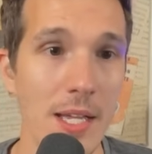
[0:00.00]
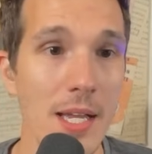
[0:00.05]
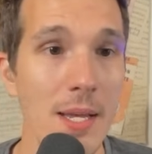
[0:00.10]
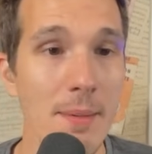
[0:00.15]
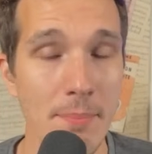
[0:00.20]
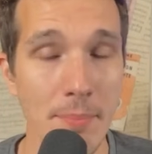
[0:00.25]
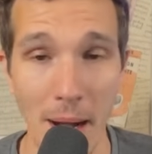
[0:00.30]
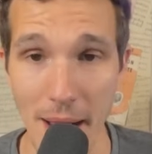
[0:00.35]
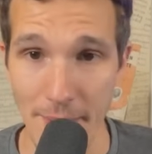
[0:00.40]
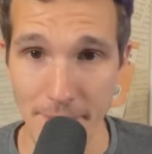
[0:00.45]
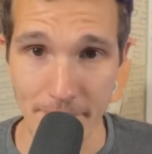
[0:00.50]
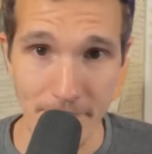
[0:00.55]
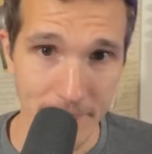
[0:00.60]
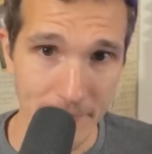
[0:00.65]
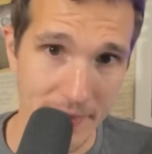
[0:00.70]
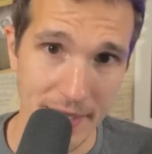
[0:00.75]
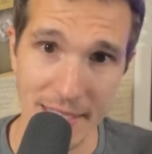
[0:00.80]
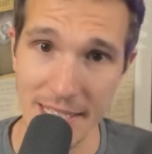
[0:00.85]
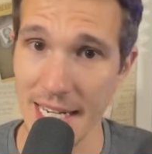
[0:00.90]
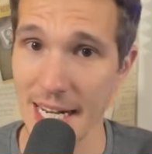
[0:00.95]
But
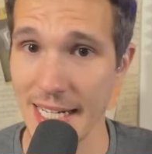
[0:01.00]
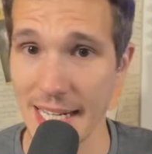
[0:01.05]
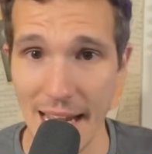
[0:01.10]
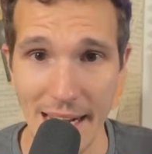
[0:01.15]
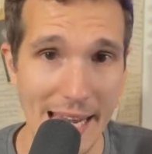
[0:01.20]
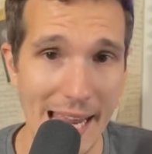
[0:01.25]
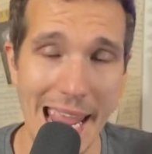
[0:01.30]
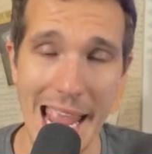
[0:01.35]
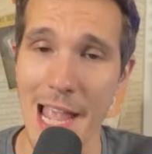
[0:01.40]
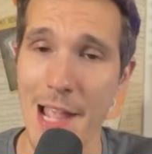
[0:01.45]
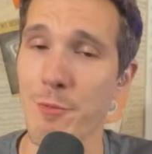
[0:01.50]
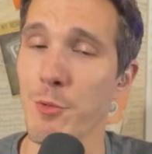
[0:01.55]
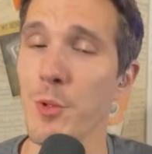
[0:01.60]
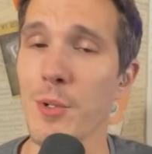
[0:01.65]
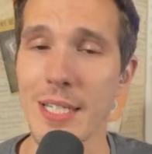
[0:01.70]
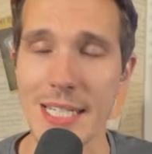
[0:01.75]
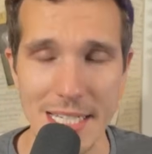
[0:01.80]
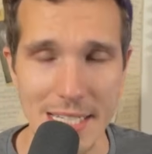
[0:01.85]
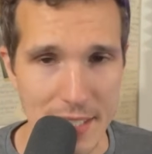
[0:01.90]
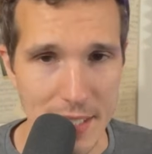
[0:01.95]
yet again, everyone
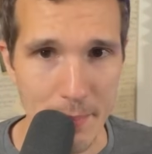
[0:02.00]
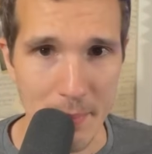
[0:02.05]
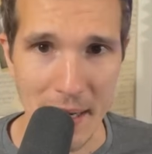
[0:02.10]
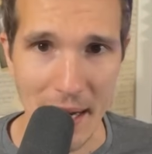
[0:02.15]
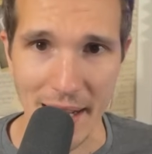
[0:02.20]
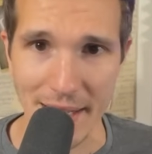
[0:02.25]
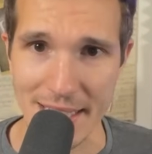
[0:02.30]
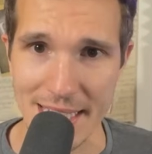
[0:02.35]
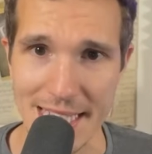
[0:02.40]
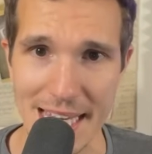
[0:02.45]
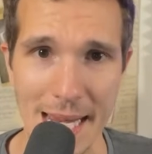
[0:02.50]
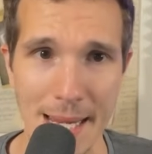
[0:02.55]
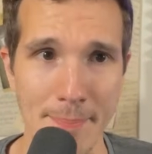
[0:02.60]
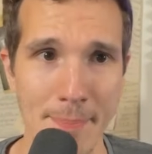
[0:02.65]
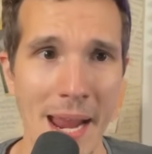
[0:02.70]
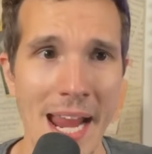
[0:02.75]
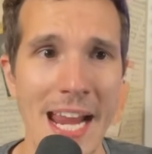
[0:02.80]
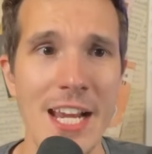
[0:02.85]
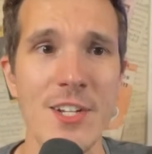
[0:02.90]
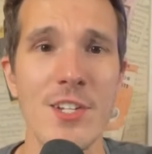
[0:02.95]
needs to be on the same
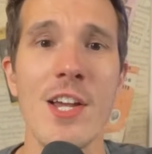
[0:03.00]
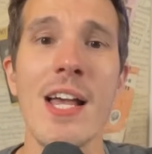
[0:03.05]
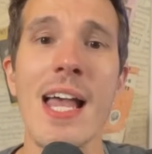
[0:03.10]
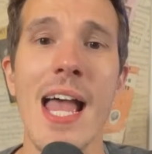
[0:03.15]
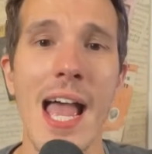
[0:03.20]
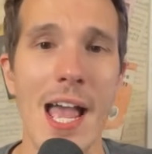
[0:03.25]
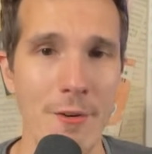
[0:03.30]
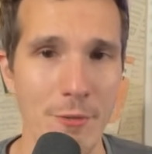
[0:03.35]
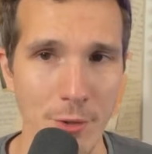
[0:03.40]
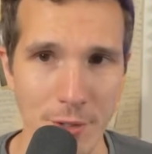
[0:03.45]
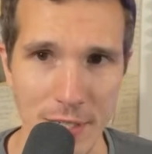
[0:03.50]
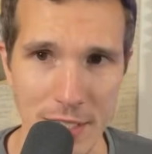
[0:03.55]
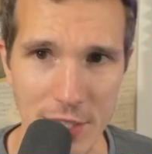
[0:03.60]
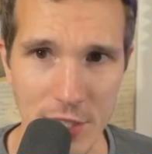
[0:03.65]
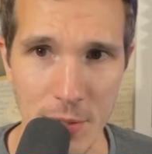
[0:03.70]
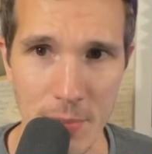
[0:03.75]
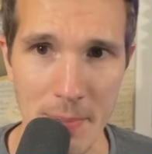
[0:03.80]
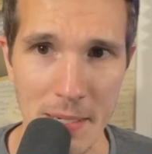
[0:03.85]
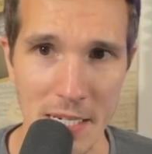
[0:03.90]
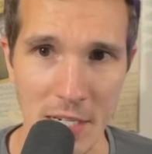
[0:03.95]
page. Everyone needs to
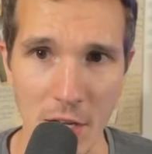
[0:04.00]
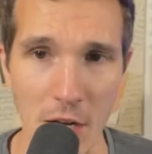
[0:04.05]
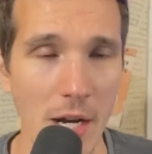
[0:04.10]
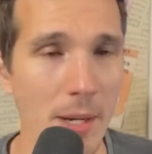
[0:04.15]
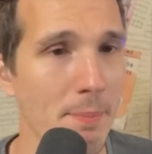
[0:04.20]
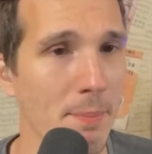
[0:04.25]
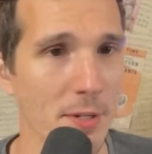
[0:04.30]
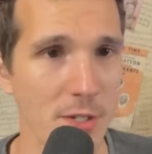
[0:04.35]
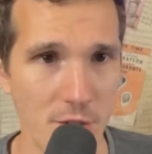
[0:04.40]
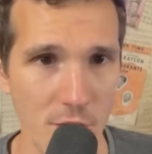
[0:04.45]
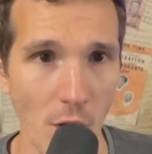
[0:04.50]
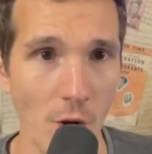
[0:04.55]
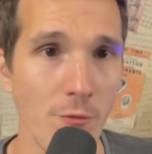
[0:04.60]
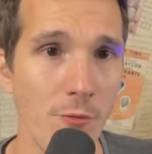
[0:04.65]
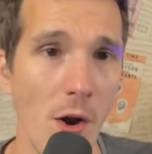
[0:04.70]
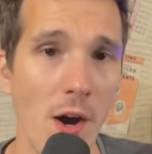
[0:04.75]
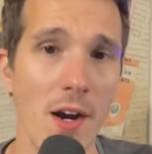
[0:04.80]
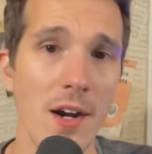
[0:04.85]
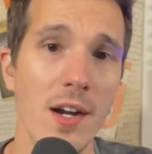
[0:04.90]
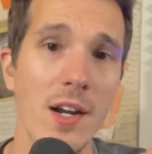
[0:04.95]
be good. But so
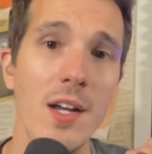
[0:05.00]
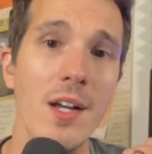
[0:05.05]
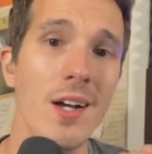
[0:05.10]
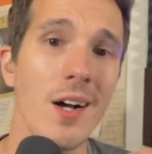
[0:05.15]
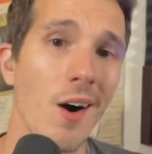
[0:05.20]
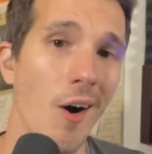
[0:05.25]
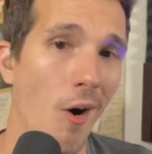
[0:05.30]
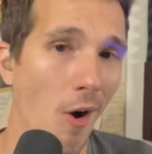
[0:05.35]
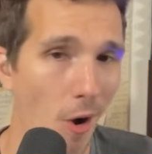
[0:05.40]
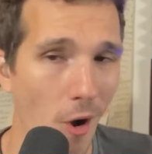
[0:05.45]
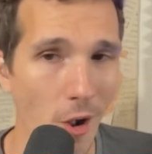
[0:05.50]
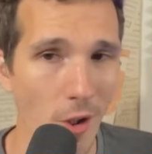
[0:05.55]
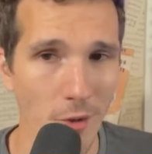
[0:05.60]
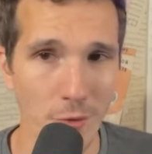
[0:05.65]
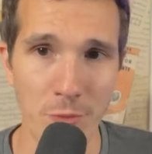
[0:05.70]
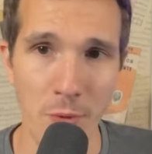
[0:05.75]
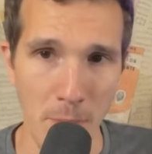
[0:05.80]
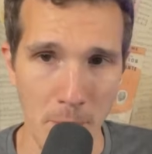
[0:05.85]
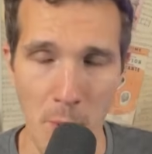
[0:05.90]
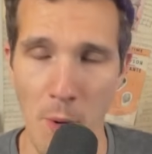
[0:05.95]
far, all
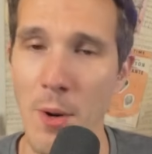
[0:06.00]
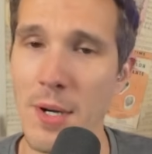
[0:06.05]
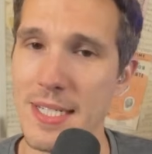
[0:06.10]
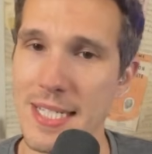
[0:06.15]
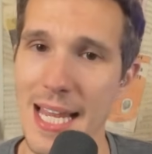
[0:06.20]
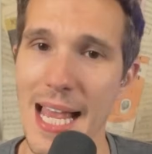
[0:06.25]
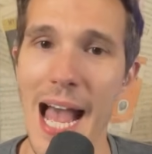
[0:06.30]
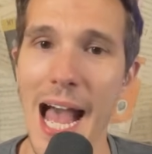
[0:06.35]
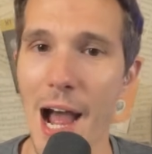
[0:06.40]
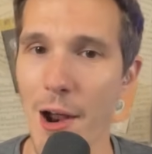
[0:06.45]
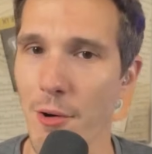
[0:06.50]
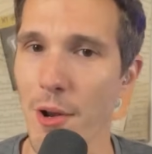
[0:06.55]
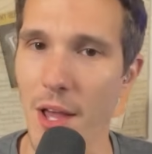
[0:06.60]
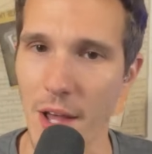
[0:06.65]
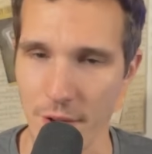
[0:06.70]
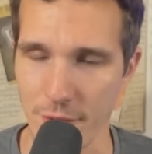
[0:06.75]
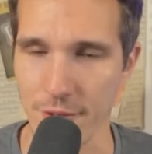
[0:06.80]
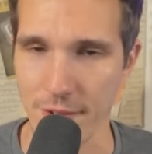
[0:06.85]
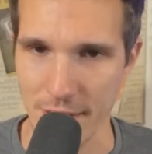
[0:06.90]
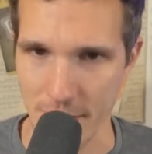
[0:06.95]
reports out
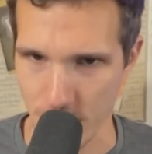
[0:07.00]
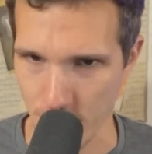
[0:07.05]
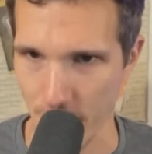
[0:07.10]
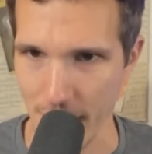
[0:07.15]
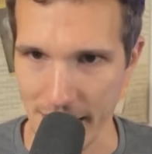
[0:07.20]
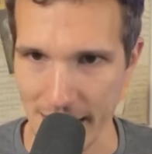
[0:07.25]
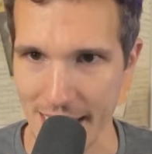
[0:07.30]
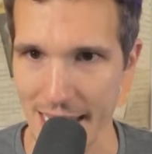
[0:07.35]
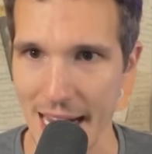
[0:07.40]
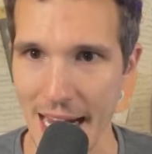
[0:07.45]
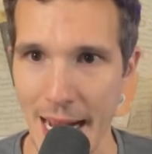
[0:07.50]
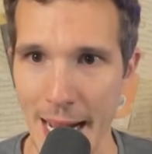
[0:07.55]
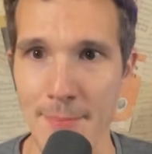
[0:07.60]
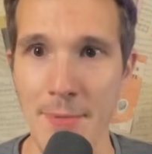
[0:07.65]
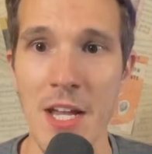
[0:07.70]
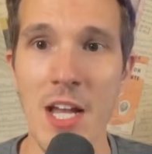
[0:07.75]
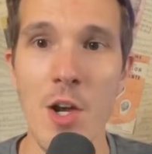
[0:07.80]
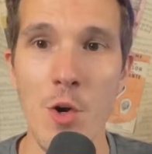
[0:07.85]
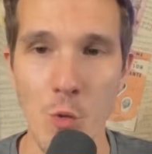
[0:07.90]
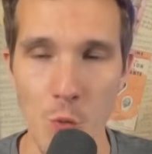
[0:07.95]
of training camp
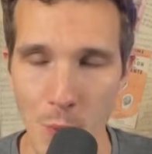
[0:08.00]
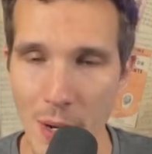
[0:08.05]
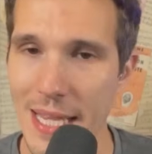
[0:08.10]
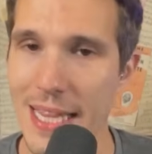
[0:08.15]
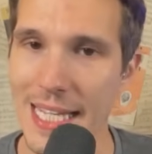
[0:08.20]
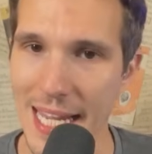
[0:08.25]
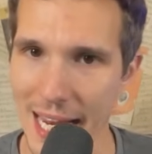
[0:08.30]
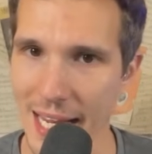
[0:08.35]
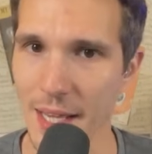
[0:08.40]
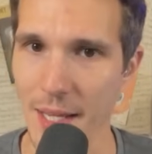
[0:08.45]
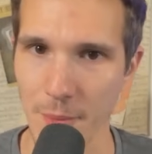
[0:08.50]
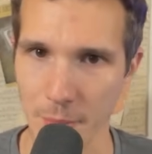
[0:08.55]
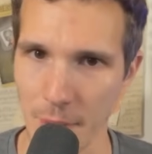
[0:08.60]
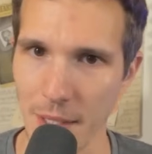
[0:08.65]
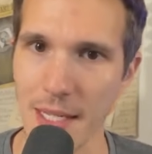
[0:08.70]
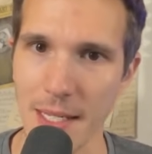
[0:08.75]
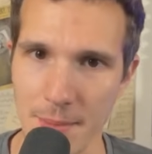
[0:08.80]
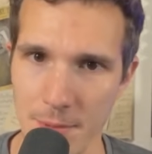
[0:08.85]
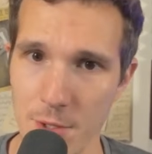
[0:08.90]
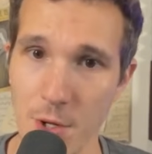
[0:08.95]
with Caleb
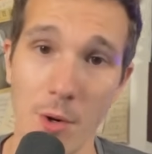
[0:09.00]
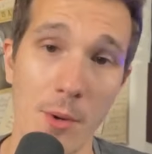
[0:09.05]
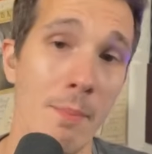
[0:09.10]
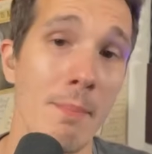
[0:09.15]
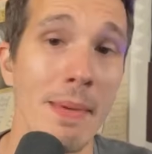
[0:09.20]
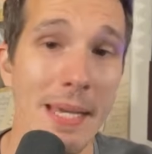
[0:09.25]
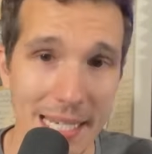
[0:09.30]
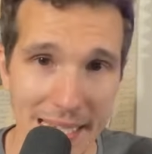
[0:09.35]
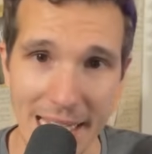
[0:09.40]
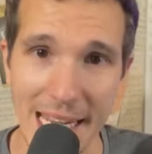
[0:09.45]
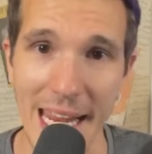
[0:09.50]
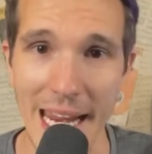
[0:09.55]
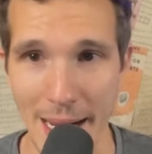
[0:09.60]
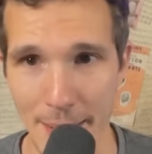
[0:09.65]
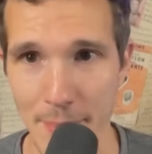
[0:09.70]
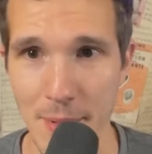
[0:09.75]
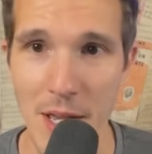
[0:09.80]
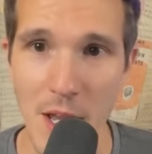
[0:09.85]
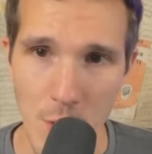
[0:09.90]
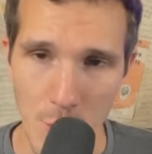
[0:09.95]
Williams or mini camp
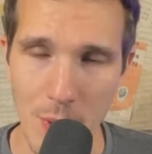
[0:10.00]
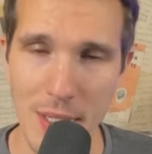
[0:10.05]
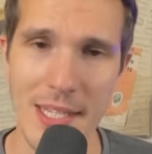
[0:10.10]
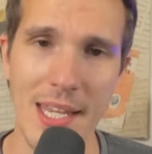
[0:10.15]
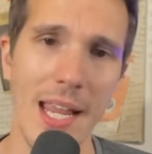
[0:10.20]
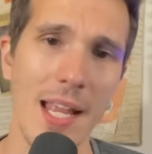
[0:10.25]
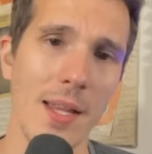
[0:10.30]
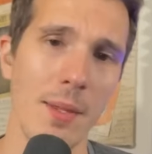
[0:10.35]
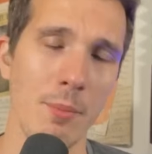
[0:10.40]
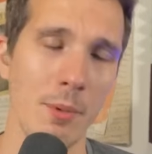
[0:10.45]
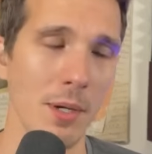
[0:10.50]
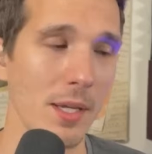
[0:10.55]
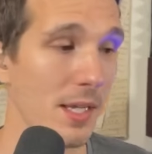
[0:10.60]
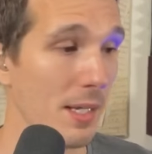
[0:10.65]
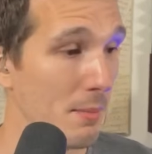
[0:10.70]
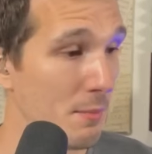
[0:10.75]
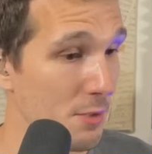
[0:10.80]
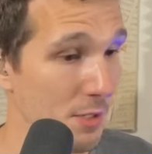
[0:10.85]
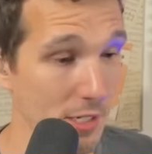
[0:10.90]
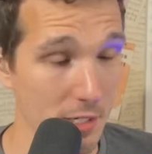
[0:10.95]
with Caleb
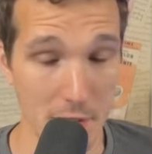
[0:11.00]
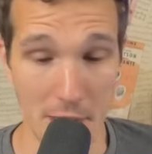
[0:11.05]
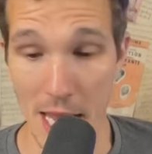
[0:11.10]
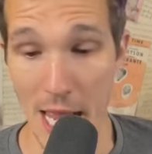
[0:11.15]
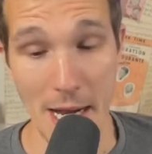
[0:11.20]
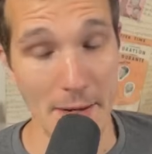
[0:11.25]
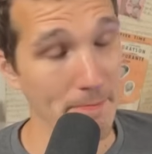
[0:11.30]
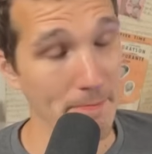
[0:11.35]
Williams is that